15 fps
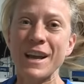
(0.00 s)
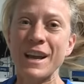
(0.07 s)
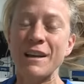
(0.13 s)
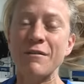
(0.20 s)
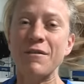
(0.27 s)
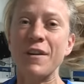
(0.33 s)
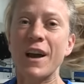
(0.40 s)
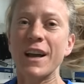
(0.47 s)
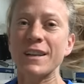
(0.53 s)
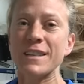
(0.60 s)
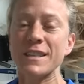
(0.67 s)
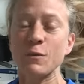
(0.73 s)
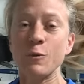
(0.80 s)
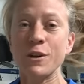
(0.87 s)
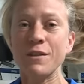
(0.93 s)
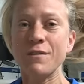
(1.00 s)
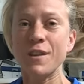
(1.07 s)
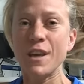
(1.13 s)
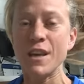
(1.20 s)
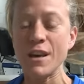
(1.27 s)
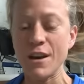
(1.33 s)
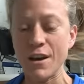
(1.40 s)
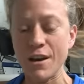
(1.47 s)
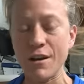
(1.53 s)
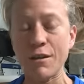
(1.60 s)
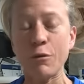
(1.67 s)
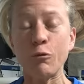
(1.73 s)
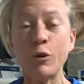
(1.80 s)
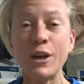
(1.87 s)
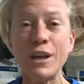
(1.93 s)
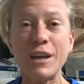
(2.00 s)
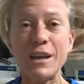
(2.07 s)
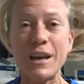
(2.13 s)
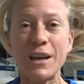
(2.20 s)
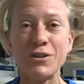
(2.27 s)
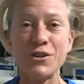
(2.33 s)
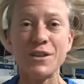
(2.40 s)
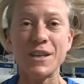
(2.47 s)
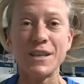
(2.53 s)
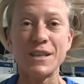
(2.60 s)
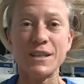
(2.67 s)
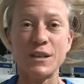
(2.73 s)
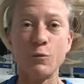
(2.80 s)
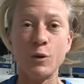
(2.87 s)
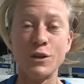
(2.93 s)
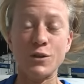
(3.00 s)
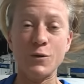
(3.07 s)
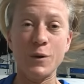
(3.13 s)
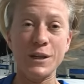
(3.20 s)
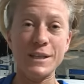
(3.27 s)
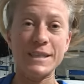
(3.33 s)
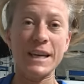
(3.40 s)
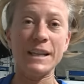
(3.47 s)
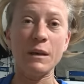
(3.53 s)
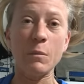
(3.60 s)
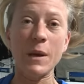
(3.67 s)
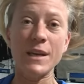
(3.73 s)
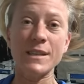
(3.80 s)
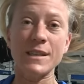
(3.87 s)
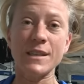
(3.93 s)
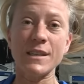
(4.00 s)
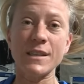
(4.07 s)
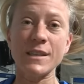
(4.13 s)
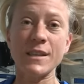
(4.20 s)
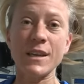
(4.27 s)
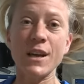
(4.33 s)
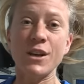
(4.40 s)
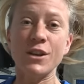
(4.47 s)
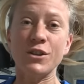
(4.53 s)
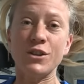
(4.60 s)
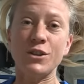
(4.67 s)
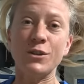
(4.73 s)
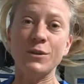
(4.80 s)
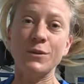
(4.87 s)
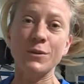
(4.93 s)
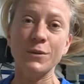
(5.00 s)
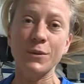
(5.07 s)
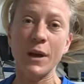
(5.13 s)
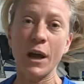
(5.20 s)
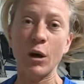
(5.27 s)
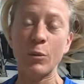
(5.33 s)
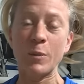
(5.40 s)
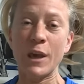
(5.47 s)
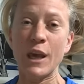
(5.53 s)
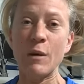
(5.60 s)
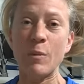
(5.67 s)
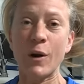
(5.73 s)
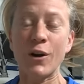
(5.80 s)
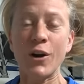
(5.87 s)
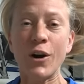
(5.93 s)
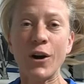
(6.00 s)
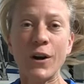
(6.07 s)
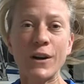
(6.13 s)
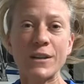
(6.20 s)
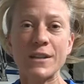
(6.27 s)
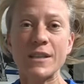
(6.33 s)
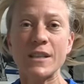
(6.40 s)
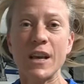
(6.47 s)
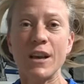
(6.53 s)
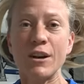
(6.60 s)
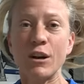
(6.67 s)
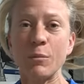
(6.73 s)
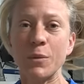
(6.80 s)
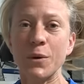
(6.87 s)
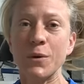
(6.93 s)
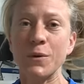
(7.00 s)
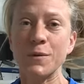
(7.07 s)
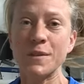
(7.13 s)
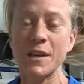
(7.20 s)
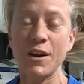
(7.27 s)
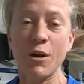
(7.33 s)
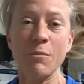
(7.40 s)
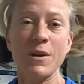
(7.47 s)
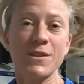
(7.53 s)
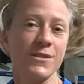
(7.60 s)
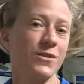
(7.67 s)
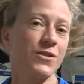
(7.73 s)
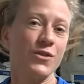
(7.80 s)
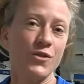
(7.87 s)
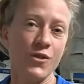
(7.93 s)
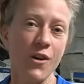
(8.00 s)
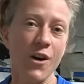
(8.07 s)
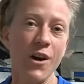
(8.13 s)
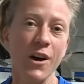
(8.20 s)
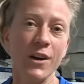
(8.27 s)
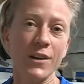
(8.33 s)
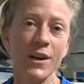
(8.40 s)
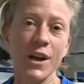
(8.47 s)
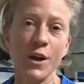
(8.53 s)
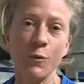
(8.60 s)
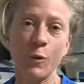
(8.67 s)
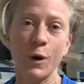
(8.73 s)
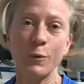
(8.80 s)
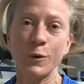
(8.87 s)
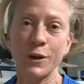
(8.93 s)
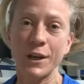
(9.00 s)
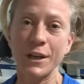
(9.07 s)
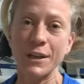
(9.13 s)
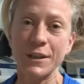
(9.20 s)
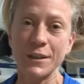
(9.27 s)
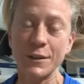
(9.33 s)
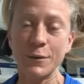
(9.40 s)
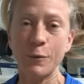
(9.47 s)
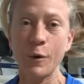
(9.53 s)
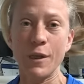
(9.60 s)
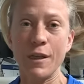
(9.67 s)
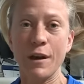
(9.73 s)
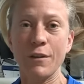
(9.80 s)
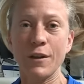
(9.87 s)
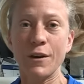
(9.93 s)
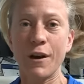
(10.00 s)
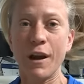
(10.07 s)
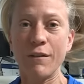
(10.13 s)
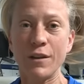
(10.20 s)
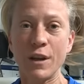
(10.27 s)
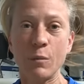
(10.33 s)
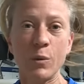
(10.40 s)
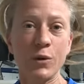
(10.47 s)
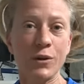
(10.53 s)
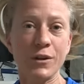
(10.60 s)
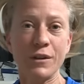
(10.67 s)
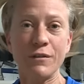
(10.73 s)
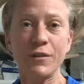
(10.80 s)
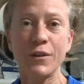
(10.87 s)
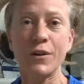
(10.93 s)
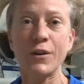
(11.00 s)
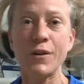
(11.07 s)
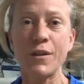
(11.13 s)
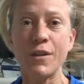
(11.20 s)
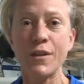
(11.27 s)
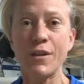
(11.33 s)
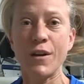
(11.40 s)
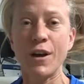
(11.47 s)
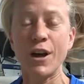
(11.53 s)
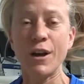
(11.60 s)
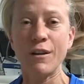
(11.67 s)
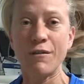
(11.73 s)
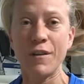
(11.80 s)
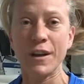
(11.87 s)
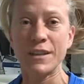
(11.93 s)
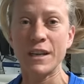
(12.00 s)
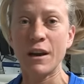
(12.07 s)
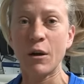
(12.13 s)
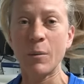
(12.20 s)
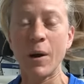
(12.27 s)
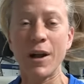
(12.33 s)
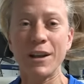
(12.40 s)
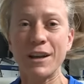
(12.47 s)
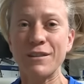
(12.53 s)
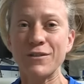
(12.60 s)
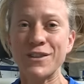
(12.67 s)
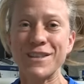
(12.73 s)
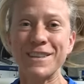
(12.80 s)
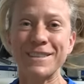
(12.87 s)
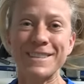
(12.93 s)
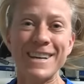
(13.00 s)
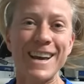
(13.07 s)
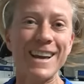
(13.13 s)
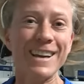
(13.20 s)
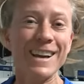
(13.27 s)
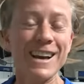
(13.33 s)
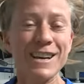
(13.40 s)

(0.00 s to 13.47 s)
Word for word: In fact, it's one of the uh, three exercises that we do on a daily basis to help keep our hearts and our bones and our muscles strong while we're here without the gravity pull of Earth uh, affecting our body every single day.